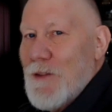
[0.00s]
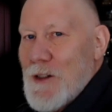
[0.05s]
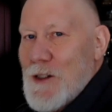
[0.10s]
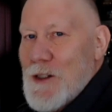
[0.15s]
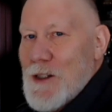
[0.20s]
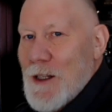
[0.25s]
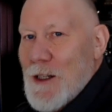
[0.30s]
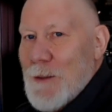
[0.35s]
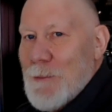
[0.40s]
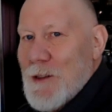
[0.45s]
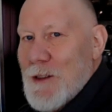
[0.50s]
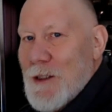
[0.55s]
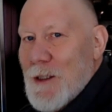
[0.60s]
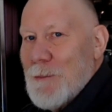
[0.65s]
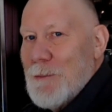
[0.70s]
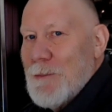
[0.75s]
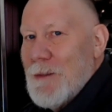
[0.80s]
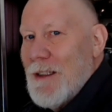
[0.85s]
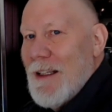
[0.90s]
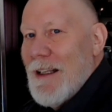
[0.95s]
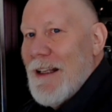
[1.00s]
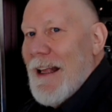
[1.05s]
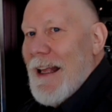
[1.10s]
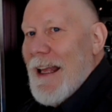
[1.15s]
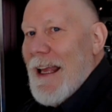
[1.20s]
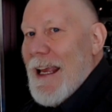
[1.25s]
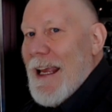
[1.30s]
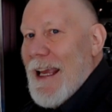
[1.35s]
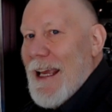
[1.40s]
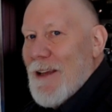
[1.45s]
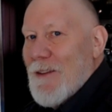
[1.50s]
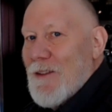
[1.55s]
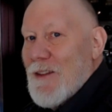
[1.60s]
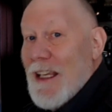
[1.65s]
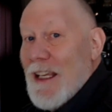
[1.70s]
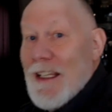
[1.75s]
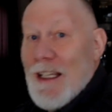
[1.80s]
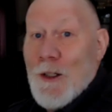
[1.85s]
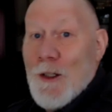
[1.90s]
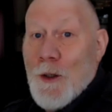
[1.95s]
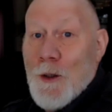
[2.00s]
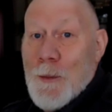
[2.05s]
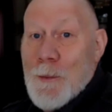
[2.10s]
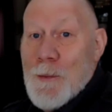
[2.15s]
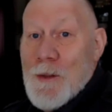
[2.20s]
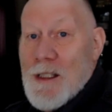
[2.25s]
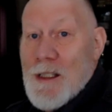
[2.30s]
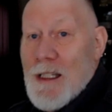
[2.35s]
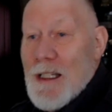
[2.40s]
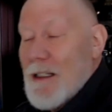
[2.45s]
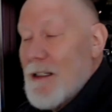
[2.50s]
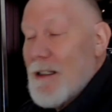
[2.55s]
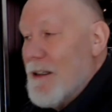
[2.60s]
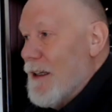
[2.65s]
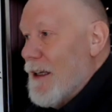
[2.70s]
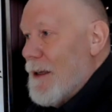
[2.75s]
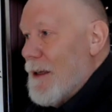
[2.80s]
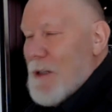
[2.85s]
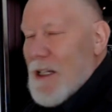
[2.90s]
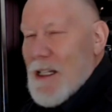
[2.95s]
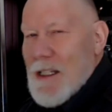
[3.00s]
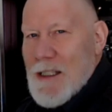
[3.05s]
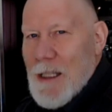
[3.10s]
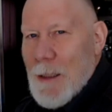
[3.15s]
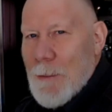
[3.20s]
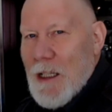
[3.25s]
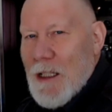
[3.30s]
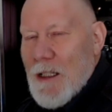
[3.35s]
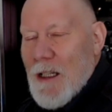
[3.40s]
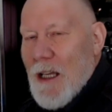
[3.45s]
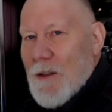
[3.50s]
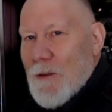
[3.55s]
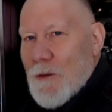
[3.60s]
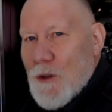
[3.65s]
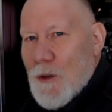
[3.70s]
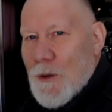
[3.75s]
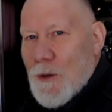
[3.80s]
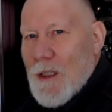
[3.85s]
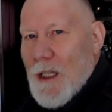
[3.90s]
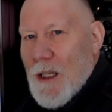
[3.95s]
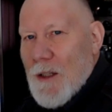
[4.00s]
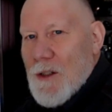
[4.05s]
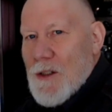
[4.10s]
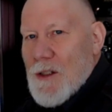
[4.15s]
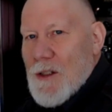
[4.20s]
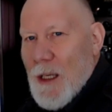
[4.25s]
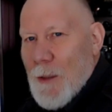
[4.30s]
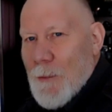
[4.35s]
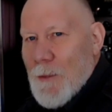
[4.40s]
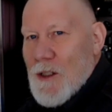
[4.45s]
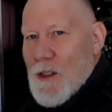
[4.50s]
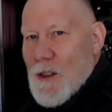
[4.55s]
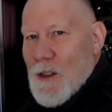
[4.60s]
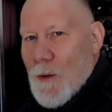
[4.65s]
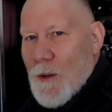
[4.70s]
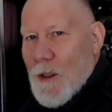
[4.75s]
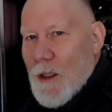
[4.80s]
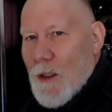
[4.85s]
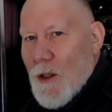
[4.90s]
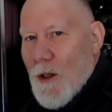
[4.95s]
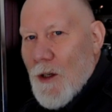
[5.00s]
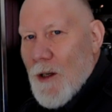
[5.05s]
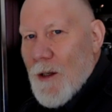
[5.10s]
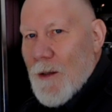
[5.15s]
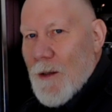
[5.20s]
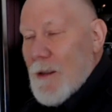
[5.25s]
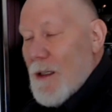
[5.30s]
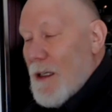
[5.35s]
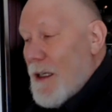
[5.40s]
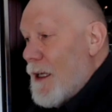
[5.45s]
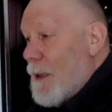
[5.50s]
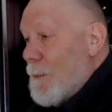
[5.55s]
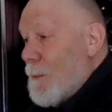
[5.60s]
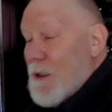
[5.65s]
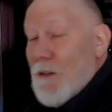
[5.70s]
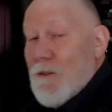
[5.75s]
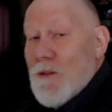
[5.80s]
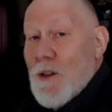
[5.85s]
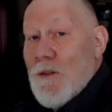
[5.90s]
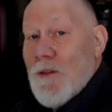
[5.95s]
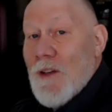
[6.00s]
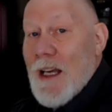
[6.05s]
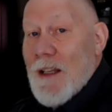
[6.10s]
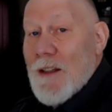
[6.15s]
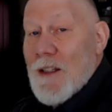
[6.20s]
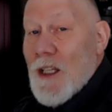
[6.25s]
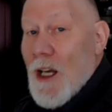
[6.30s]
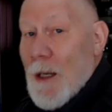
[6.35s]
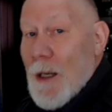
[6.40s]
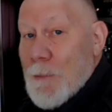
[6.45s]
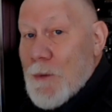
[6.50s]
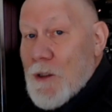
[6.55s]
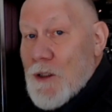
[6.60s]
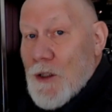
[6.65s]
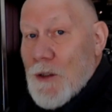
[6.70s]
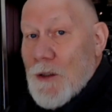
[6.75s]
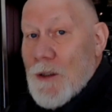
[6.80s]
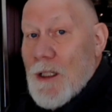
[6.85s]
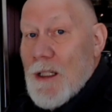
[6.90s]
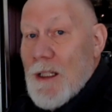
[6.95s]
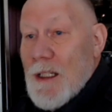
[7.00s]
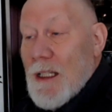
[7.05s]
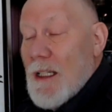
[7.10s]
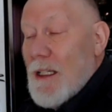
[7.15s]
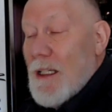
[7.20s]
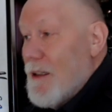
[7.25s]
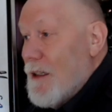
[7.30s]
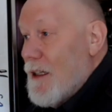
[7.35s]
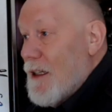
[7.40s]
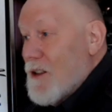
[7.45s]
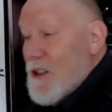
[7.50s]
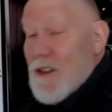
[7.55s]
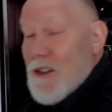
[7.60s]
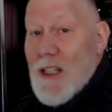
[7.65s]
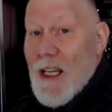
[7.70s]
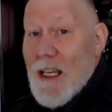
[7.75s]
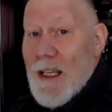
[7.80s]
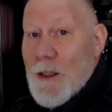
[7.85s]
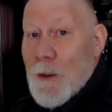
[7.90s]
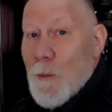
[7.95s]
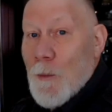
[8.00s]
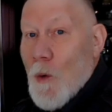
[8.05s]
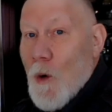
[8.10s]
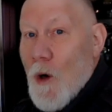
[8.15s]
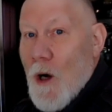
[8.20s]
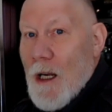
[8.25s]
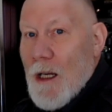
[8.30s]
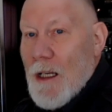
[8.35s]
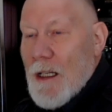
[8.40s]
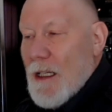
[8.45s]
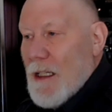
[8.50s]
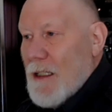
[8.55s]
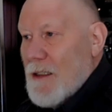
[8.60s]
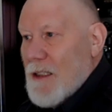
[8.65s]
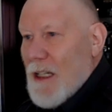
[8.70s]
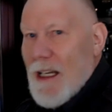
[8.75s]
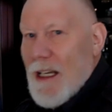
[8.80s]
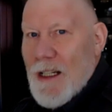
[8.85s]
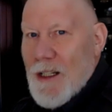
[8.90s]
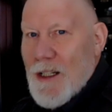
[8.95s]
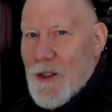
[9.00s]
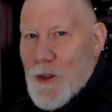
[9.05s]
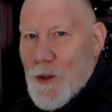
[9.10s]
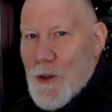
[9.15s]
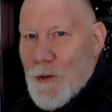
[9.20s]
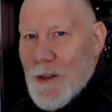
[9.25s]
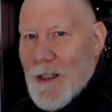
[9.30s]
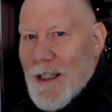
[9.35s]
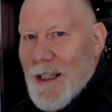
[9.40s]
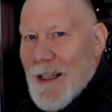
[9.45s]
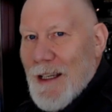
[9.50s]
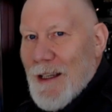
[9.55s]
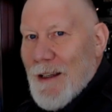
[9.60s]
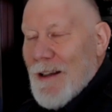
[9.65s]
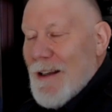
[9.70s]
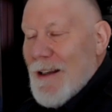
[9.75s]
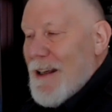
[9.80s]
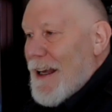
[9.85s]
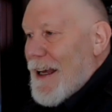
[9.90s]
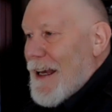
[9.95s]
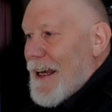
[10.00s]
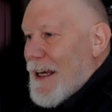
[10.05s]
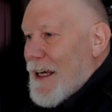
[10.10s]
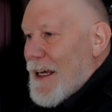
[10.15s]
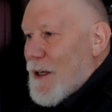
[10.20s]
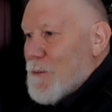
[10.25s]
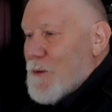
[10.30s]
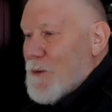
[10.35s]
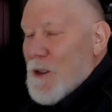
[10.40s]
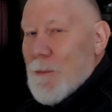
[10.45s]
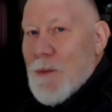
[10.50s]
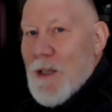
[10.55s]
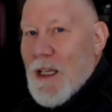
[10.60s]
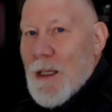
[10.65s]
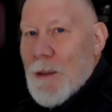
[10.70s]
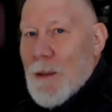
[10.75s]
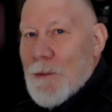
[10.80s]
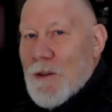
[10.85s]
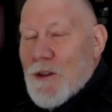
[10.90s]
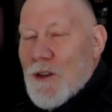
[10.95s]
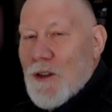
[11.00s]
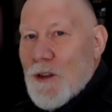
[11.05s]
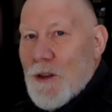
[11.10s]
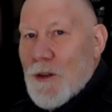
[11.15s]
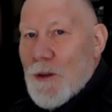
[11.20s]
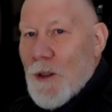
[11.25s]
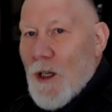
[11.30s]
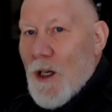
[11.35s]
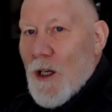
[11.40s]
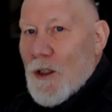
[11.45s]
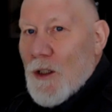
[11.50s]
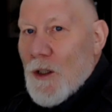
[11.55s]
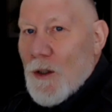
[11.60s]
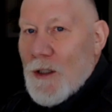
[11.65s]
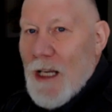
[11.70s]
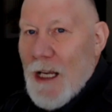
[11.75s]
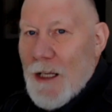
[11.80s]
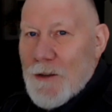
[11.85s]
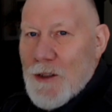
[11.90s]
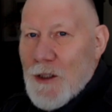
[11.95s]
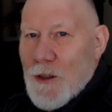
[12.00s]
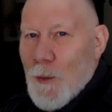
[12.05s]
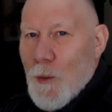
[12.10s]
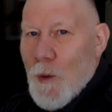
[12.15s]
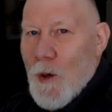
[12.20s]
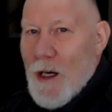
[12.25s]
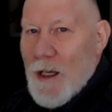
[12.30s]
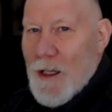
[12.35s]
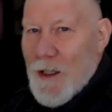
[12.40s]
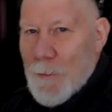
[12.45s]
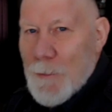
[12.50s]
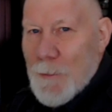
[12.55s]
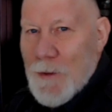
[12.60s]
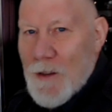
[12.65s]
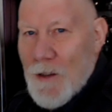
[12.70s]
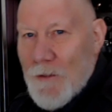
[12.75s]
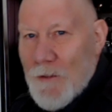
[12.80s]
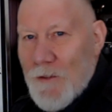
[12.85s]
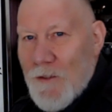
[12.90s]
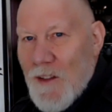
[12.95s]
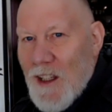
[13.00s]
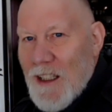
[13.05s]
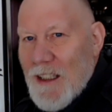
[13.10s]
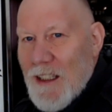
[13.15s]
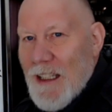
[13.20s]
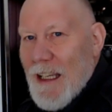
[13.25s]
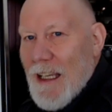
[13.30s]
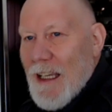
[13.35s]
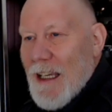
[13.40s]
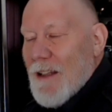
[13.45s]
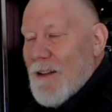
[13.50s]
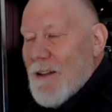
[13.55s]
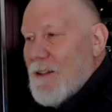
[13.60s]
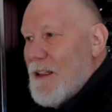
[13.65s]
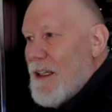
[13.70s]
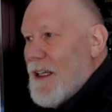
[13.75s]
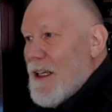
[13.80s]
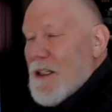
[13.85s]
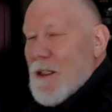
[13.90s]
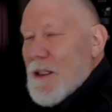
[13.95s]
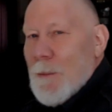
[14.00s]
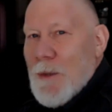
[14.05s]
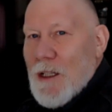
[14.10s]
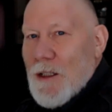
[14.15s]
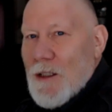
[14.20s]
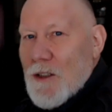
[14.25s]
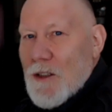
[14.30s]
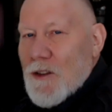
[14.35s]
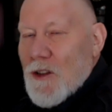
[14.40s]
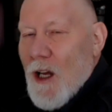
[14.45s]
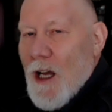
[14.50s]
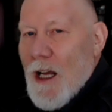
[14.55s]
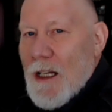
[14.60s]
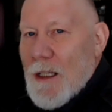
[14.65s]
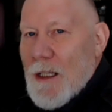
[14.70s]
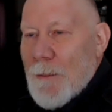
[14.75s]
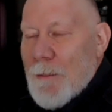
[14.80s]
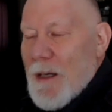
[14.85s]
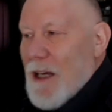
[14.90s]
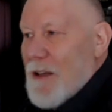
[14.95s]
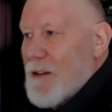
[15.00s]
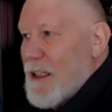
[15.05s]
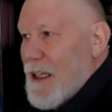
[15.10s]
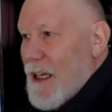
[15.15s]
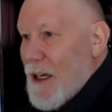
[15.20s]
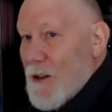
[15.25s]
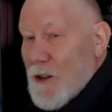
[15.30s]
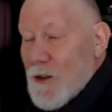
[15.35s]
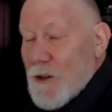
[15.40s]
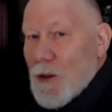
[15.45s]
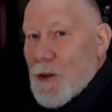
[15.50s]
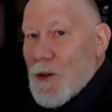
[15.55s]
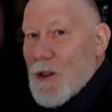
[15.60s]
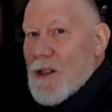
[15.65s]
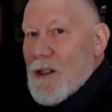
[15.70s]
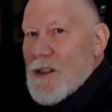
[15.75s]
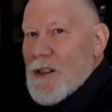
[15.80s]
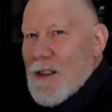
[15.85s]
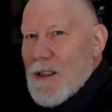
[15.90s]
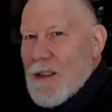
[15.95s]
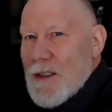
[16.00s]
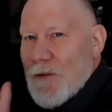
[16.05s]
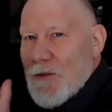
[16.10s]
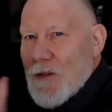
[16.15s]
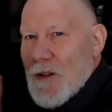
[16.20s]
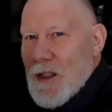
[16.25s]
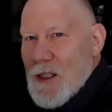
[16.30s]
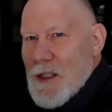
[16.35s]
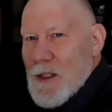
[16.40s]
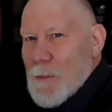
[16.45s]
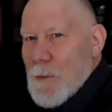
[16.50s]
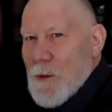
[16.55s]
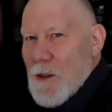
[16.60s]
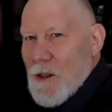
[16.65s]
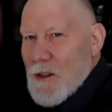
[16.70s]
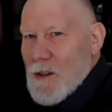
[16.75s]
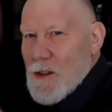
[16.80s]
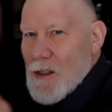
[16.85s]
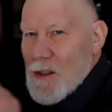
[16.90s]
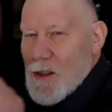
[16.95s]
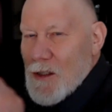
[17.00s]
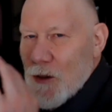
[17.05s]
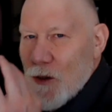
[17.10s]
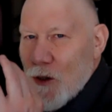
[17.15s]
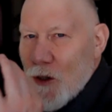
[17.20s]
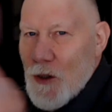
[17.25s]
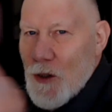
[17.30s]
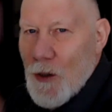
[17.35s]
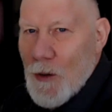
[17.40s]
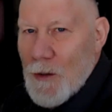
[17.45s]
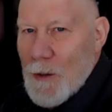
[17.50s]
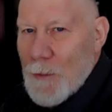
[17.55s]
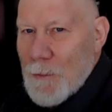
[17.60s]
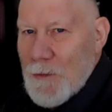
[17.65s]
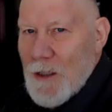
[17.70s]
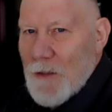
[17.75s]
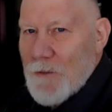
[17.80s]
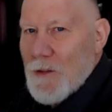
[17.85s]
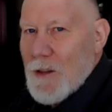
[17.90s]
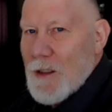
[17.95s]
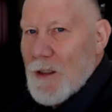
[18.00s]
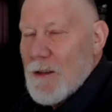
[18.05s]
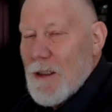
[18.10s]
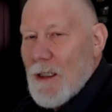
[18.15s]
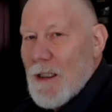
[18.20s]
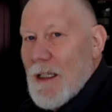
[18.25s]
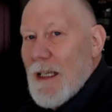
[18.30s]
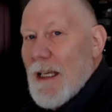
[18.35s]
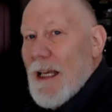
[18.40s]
for some of them. And they can get homesick because they may not truly understand what's going on. But if you've had the opportunity to take them walking, to hug a tree, um, to be able to go down to the water, put their feet in, to be able to talk about the outdoors and the different experiences and show them different